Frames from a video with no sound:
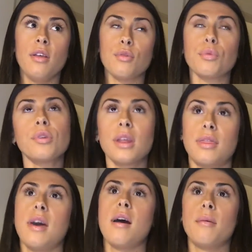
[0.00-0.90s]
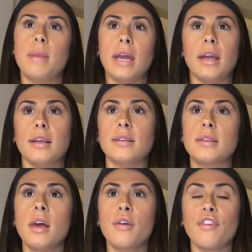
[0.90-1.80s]
the rule of thumb is
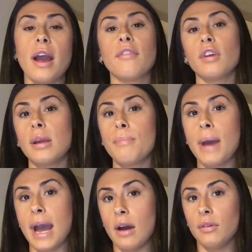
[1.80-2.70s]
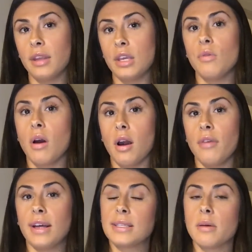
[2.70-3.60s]
for every pound that you are,
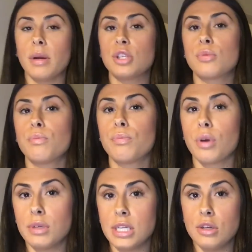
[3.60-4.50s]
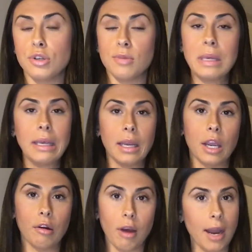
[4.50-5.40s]
that's how much protein you should be eating
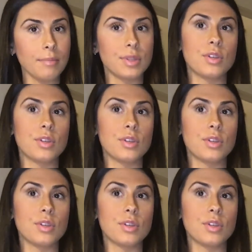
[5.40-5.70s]
in grams.